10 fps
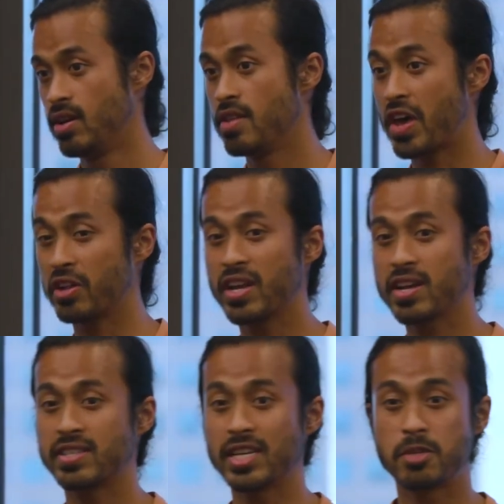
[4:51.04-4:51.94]
That'll let
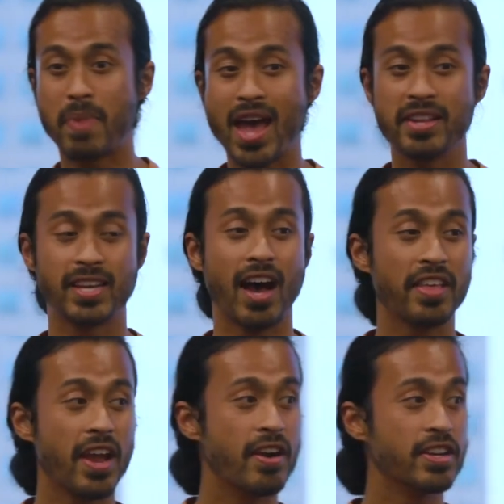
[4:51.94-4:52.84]
us expand into other
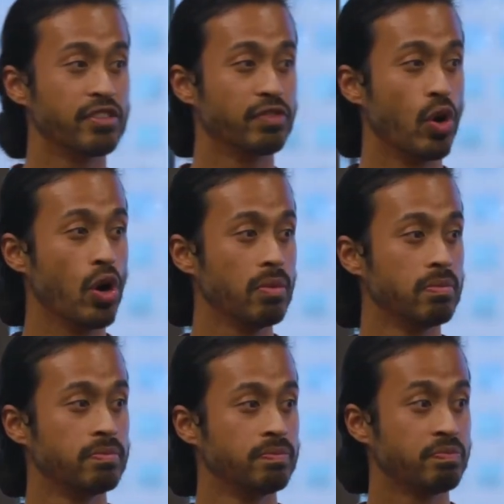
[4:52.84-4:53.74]
areas of law,
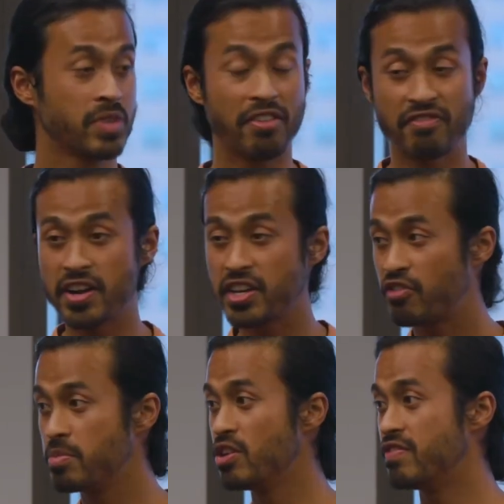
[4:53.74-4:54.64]
get funding
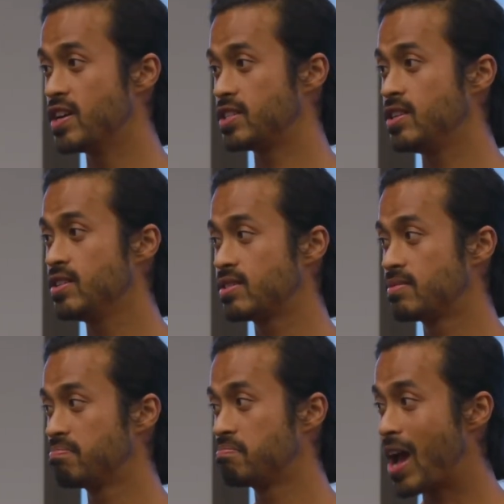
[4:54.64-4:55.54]
from universities,
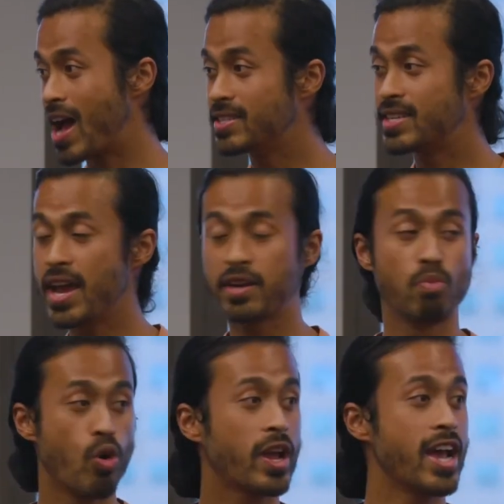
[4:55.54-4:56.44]
and take
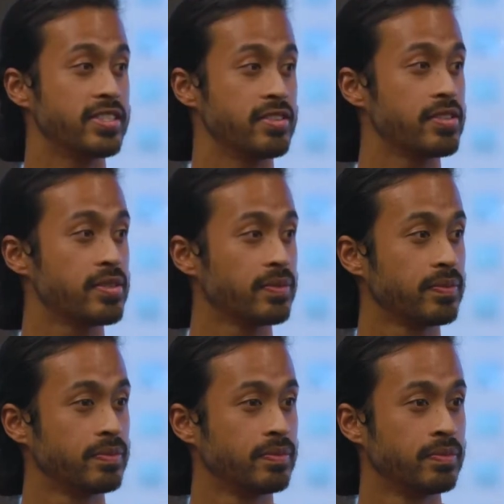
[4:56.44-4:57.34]
more cases.
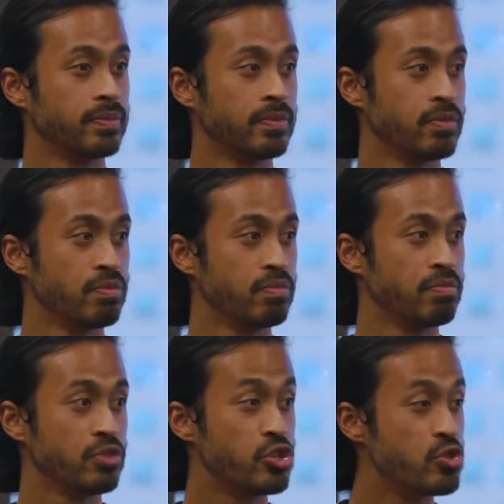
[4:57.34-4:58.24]

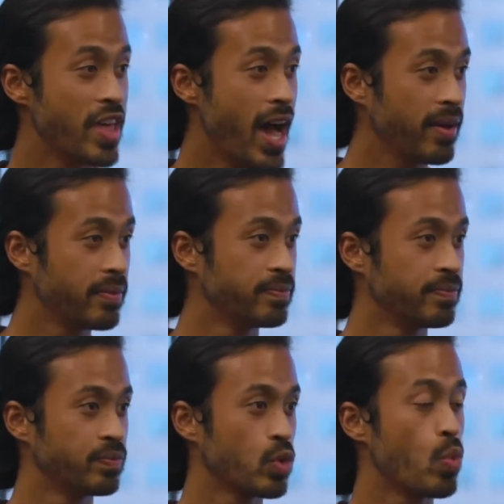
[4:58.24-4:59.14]
To do that,
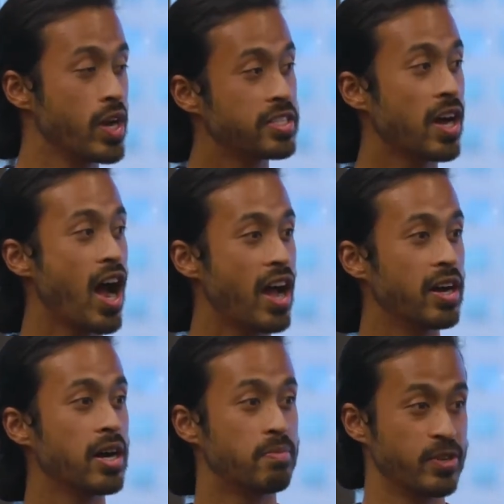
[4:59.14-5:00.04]
we need to
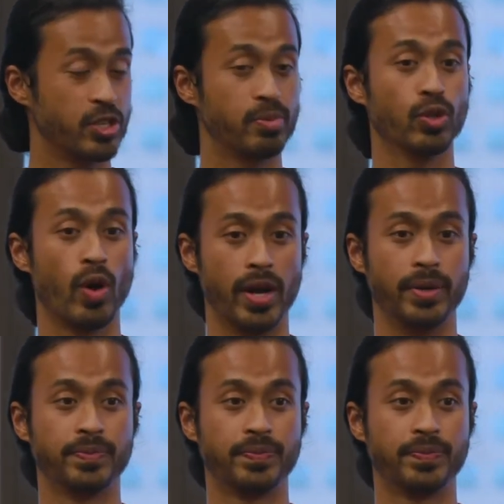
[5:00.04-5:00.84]
hire a principal lawyer.